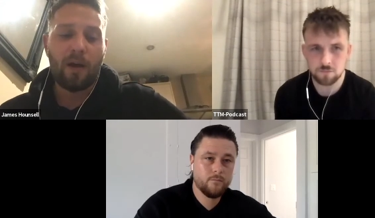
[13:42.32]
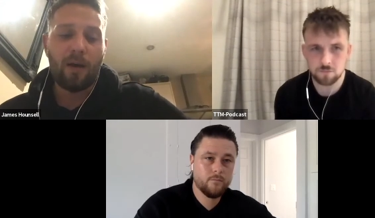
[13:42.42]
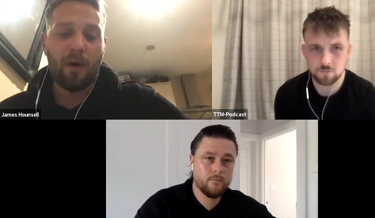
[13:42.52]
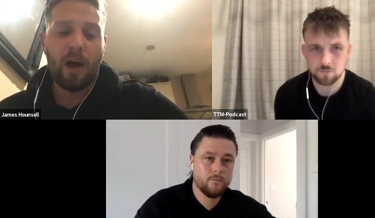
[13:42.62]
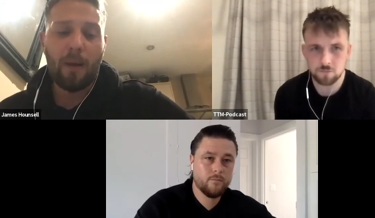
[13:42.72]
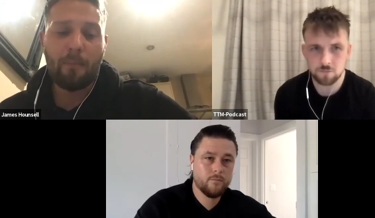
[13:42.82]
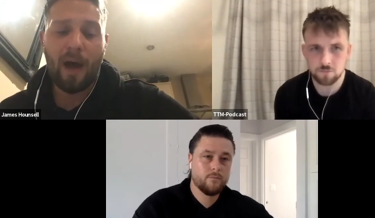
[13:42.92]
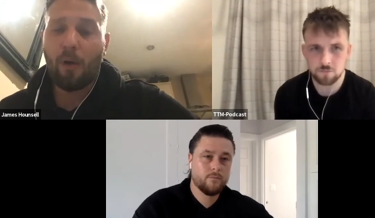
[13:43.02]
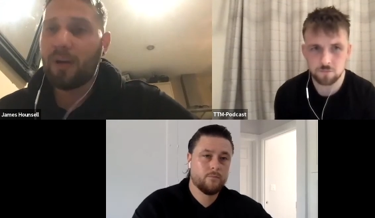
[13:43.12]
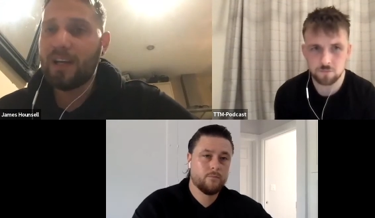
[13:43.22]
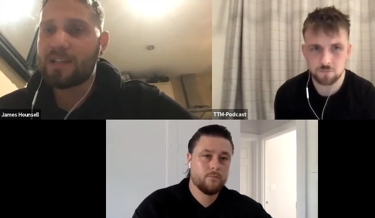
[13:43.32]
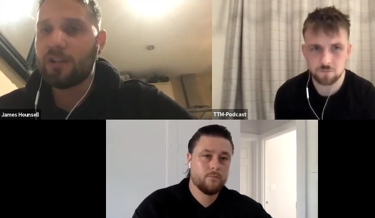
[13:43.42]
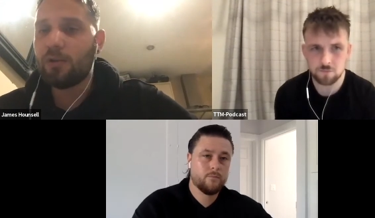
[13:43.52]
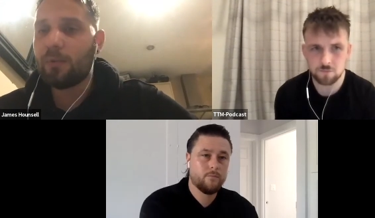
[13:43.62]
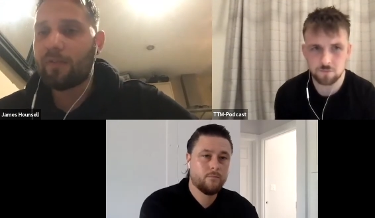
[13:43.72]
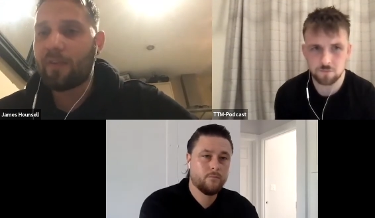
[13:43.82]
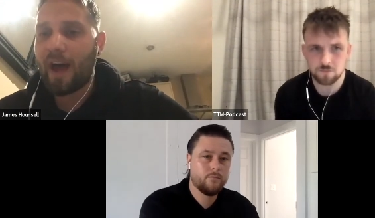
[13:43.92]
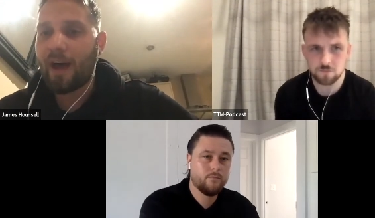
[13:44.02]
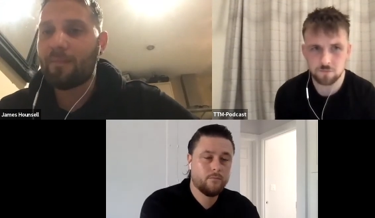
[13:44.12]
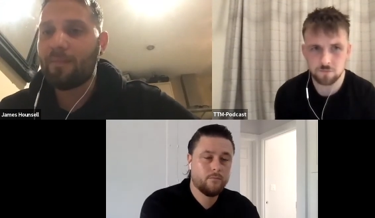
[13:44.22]
Speaker 1: Um, how pleased are you with
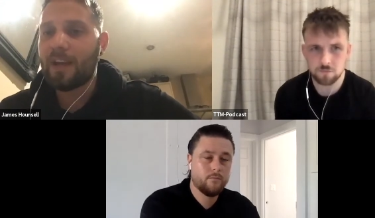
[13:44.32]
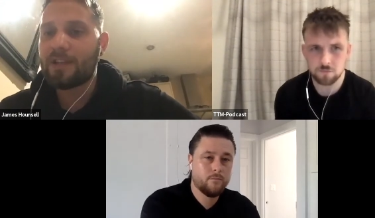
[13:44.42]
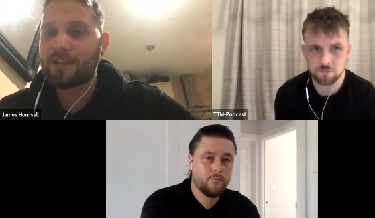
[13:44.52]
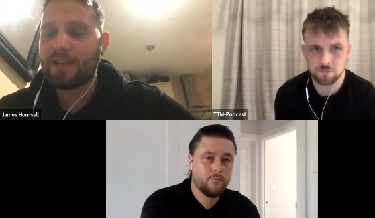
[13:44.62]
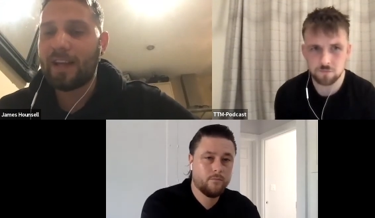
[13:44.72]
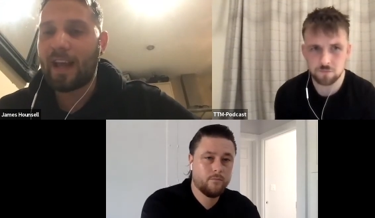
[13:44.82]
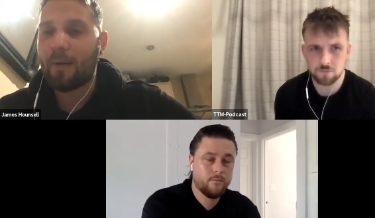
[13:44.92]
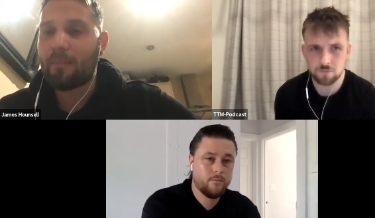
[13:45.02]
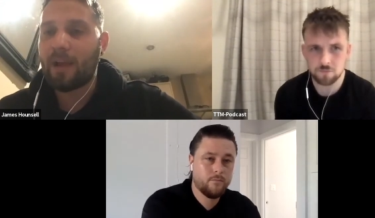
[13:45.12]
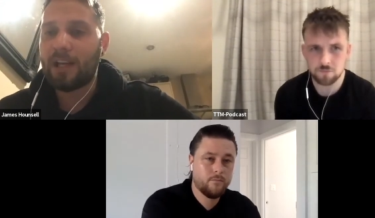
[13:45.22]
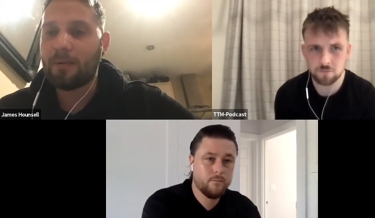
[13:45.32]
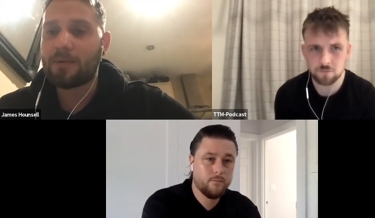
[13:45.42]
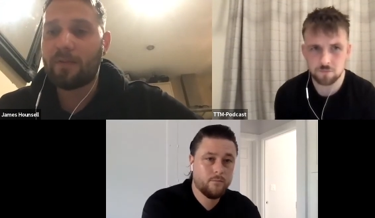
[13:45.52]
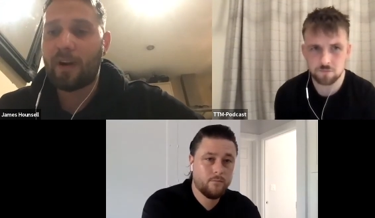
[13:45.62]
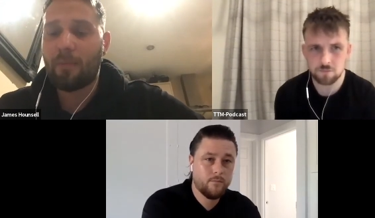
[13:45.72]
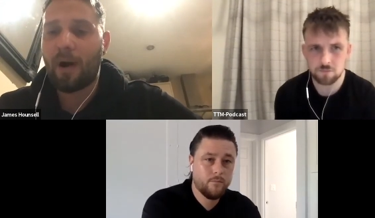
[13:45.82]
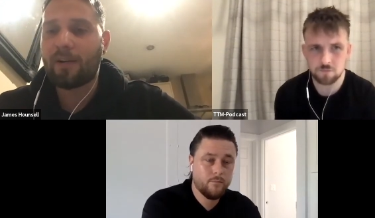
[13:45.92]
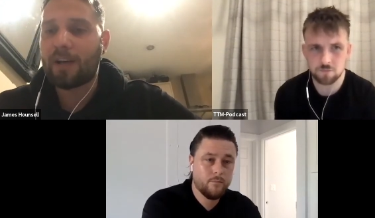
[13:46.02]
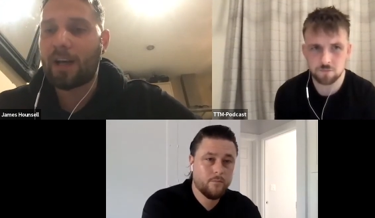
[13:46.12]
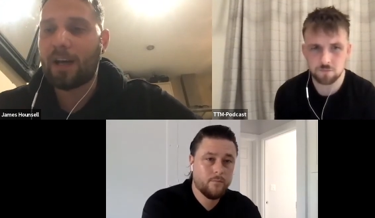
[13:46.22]
that Nations League campaign? You must be very proud
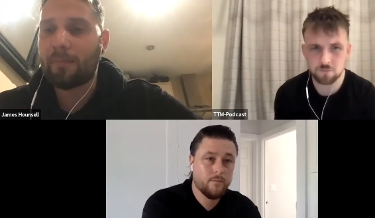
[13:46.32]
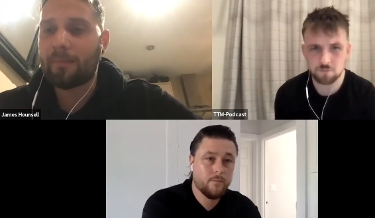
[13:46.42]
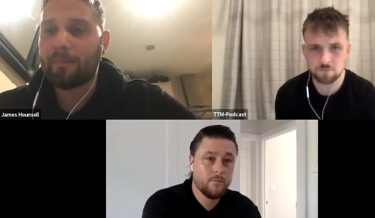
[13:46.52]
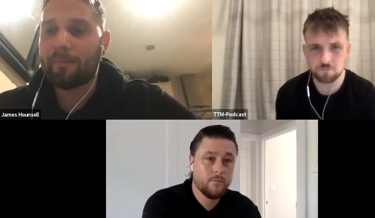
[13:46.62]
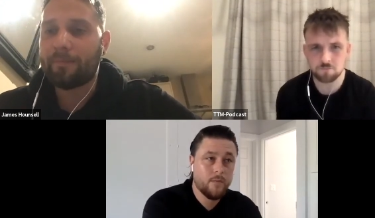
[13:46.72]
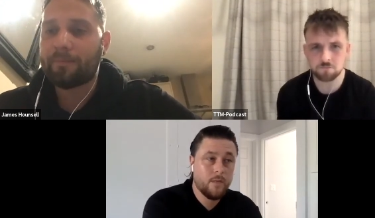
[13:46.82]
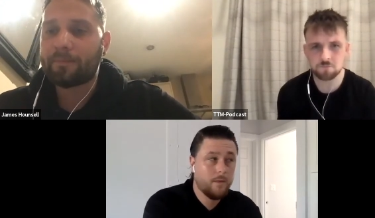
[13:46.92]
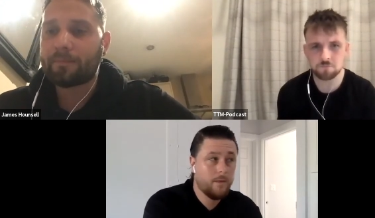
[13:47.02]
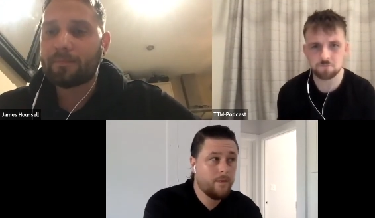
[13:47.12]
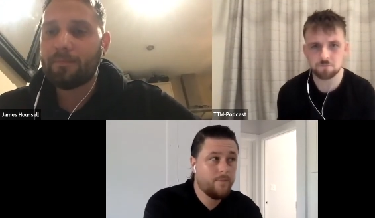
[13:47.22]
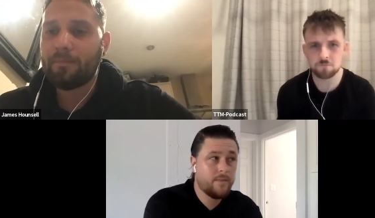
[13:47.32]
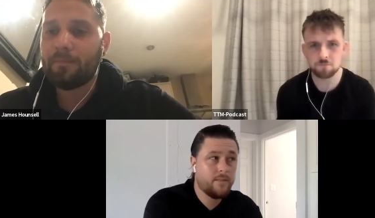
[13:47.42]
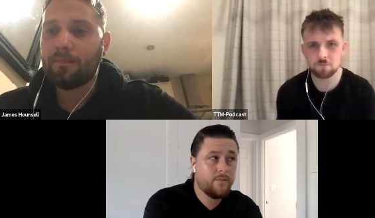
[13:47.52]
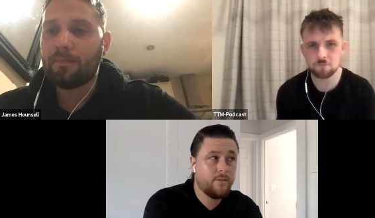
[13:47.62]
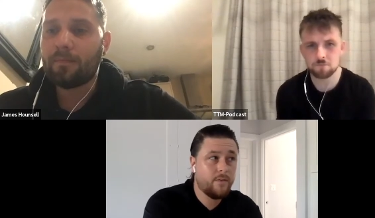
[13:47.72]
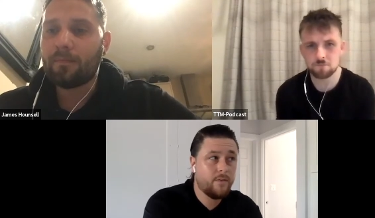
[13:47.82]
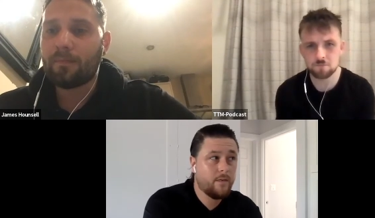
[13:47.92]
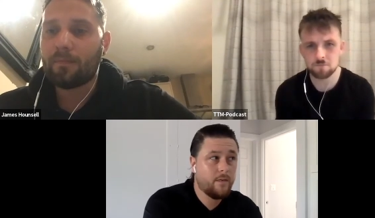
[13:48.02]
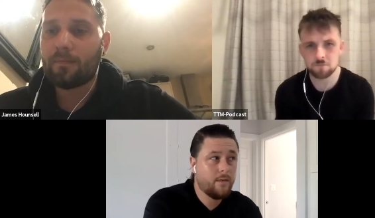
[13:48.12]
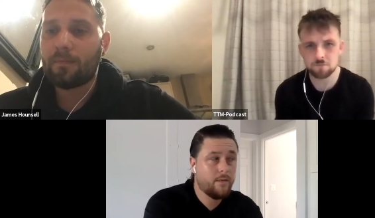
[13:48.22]
of that.
Speaker 2: Yeah,
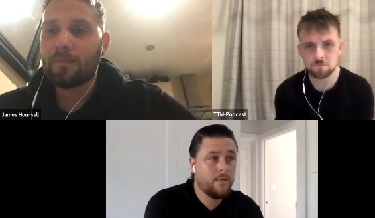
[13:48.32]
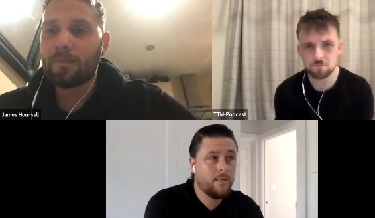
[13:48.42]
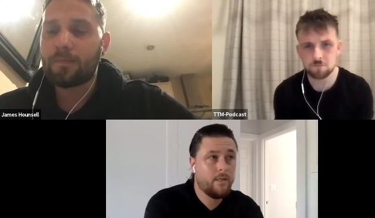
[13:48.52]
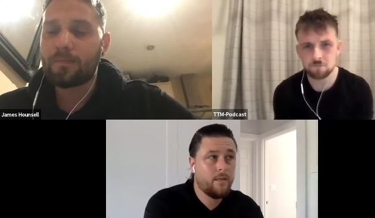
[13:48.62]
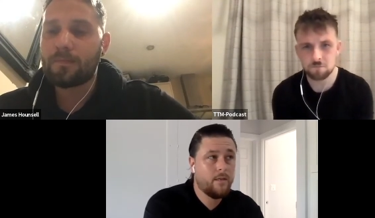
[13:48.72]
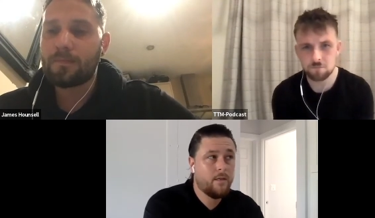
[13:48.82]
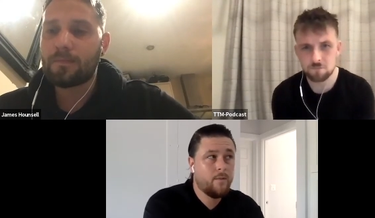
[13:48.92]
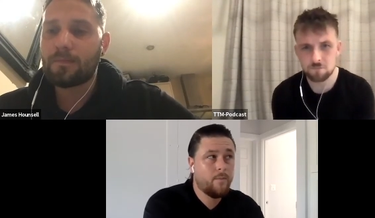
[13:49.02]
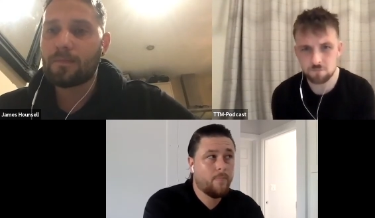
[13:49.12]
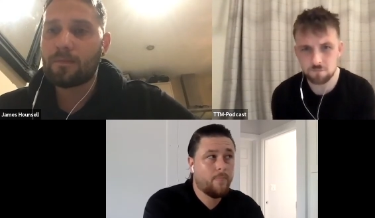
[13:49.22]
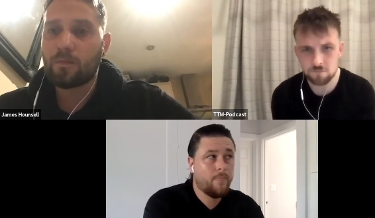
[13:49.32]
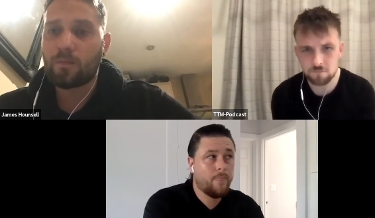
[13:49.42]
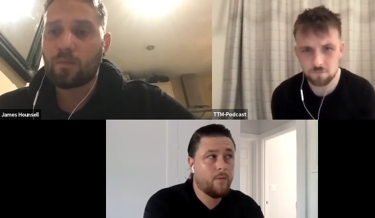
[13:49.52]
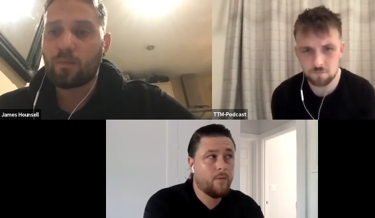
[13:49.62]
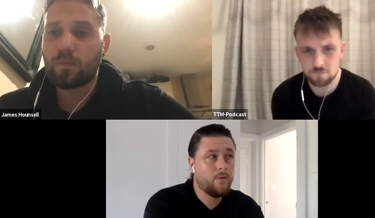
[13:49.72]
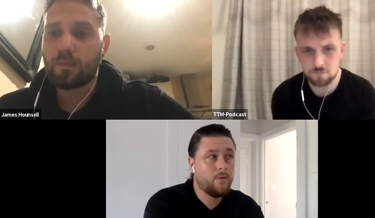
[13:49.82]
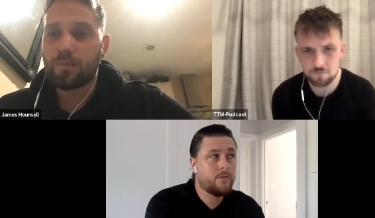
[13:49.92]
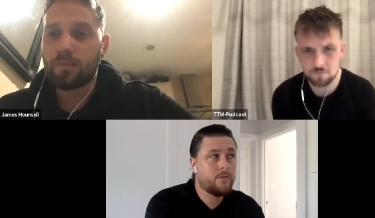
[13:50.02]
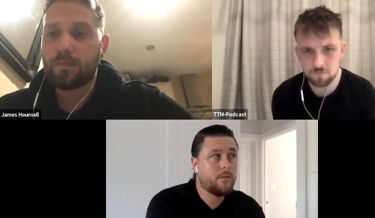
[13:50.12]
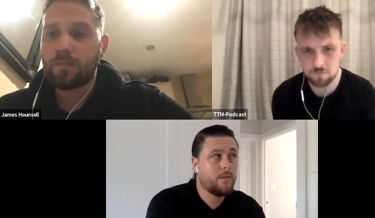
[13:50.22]
massively, and, and it, it,
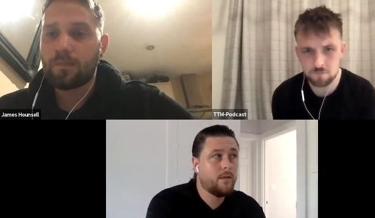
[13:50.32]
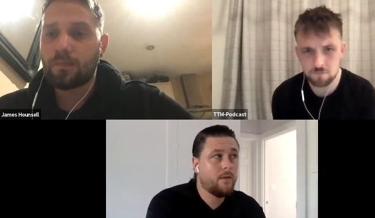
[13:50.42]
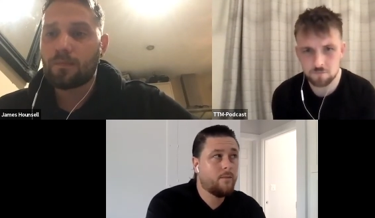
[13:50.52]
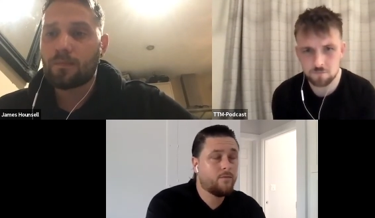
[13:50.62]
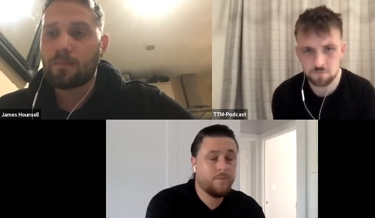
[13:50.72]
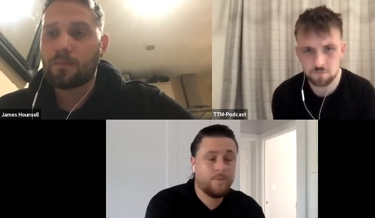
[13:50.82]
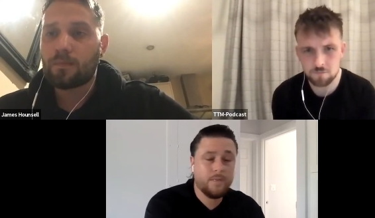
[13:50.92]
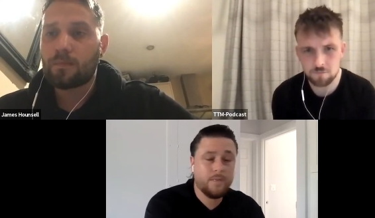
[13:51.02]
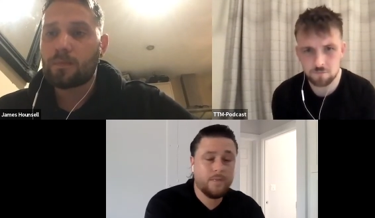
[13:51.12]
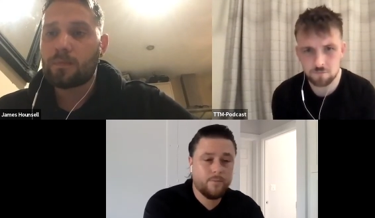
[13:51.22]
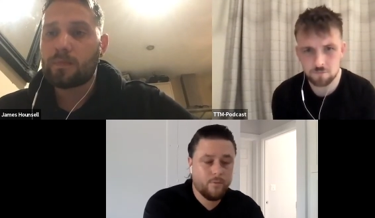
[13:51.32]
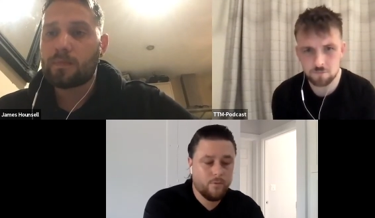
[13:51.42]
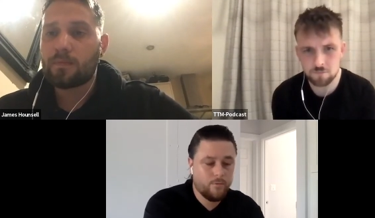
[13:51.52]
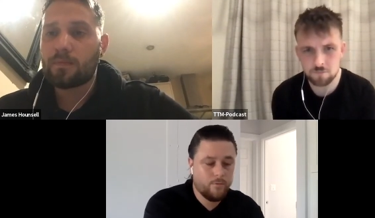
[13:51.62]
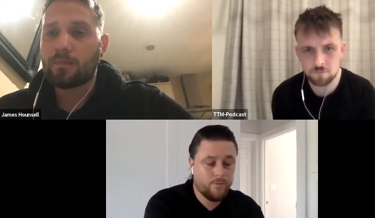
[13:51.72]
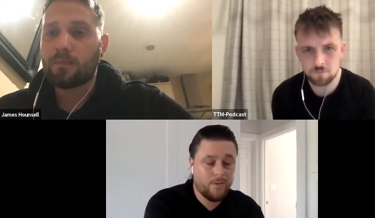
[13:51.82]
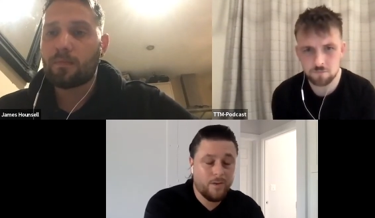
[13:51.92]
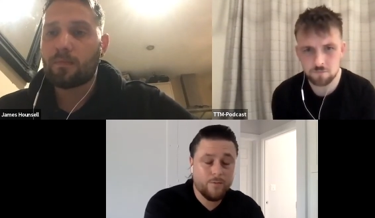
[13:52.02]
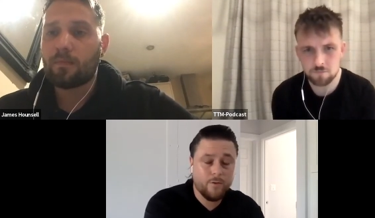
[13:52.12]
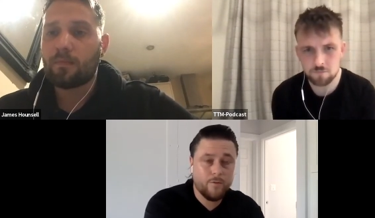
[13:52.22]
was um, I was really pleased,
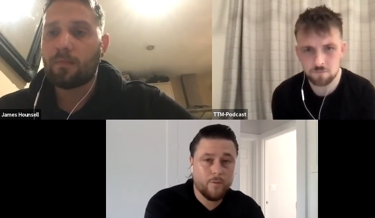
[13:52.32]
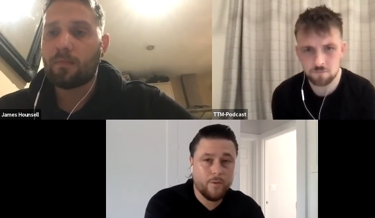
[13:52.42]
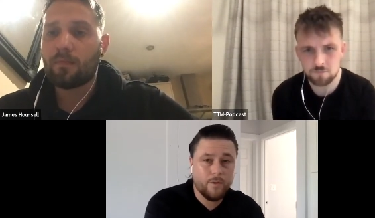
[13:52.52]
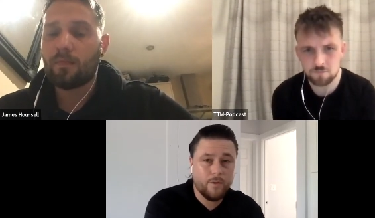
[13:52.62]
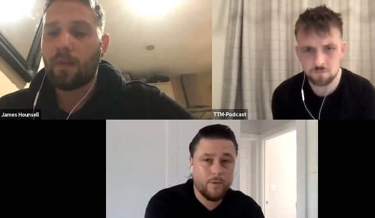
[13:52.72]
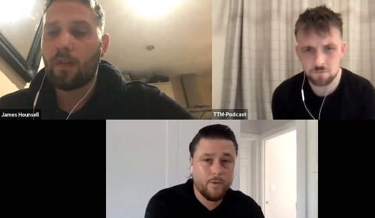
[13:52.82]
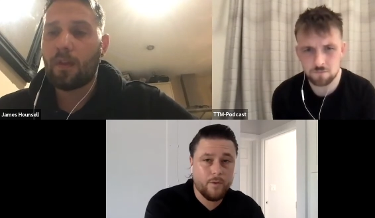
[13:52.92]
kind of for everybody. It had